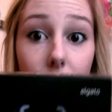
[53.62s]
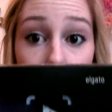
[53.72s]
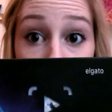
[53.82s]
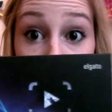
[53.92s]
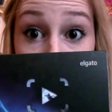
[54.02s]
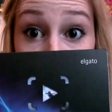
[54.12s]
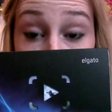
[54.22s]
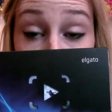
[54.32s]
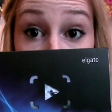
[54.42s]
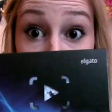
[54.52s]
I think
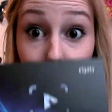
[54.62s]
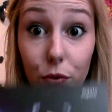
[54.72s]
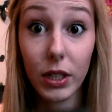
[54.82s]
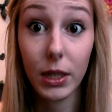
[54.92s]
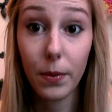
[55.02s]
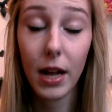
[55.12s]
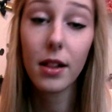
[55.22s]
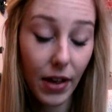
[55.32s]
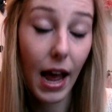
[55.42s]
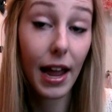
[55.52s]
it works really well.
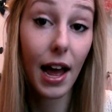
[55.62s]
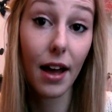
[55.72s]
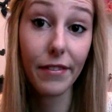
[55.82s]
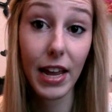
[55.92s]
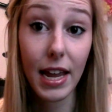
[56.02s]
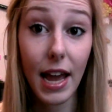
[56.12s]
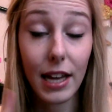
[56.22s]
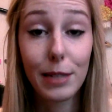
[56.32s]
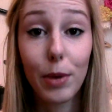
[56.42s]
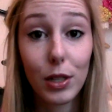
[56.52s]
I have a
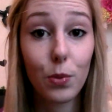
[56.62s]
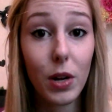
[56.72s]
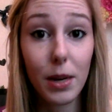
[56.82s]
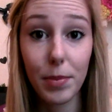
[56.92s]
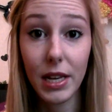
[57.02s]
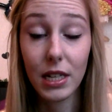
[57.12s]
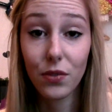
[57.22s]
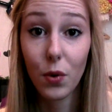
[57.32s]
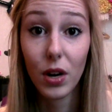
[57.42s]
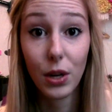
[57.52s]
Xbox One, a
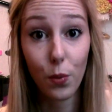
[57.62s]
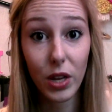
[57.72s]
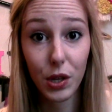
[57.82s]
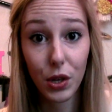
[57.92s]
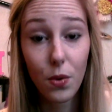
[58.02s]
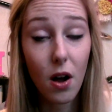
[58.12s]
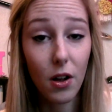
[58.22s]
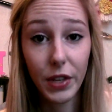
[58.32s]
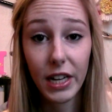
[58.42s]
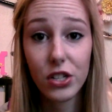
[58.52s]
PS4, and a Wii U, all
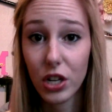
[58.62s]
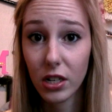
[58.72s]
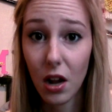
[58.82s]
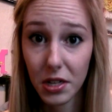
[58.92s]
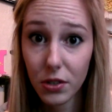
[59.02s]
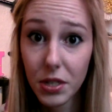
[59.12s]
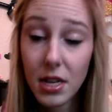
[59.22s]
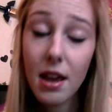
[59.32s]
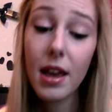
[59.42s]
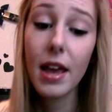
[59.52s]
next gen consoles.
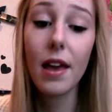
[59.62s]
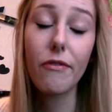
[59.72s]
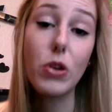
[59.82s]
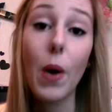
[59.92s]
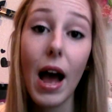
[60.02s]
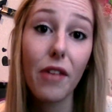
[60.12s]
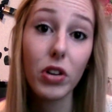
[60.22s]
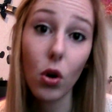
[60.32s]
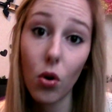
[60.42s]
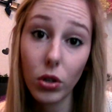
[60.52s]
If you have
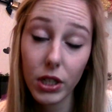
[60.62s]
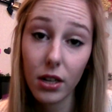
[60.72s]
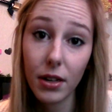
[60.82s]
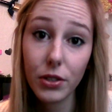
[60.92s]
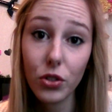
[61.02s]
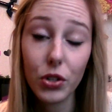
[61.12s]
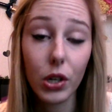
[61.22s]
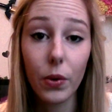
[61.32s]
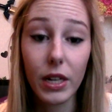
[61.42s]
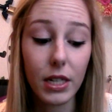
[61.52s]
an older console, you're
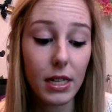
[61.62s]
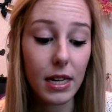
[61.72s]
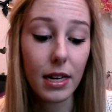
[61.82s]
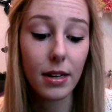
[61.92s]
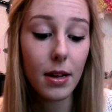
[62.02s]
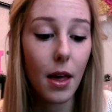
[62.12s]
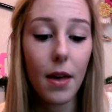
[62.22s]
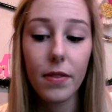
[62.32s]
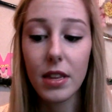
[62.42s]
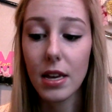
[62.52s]
going to need
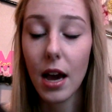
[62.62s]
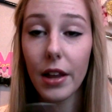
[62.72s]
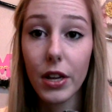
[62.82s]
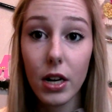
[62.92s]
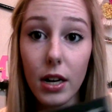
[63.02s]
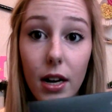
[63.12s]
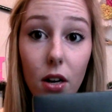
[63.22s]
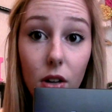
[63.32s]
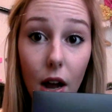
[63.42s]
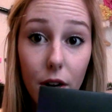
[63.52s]
the other
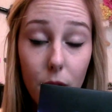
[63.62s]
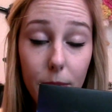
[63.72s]
Elgato